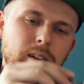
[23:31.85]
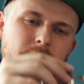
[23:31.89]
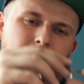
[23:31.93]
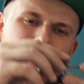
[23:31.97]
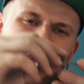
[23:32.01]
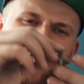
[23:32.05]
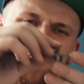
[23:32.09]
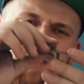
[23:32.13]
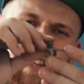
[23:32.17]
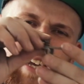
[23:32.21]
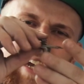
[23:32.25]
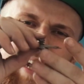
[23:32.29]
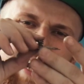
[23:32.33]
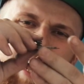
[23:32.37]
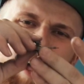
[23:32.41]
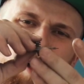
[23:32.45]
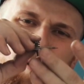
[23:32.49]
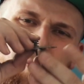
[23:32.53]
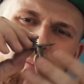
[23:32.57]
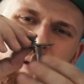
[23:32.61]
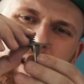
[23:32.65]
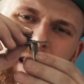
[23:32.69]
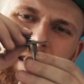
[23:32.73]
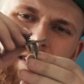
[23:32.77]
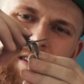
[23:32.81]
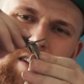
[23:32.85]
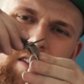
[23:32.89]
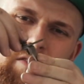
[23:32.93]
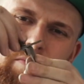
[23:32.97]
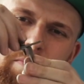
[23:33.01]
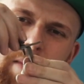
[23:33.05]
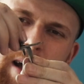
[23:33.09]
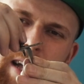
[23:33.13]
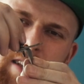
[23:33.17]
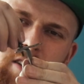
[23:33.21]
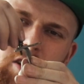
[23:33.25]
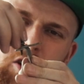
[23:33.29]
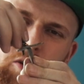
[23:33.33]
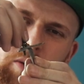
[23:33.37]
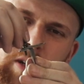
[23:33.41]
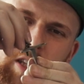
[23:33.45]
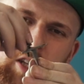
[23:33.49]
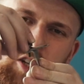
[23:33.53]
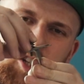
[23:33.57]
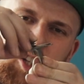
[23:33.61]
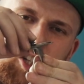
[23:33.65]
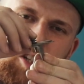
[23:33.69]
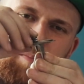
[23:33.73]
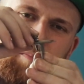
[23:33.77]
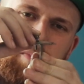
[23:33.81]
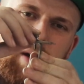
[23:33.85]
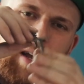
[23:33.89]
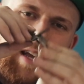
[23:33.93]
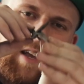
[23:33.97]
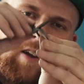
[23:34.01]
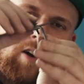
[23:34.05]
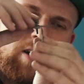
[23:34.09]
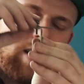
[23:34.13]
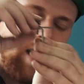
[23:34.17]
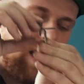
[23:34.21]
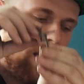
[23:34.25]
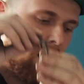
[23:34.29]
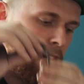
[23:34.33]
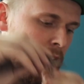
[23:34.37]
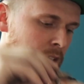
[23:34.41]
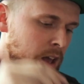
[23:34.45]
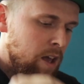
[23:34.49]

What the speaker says: literally an L piece of metal with a spring on it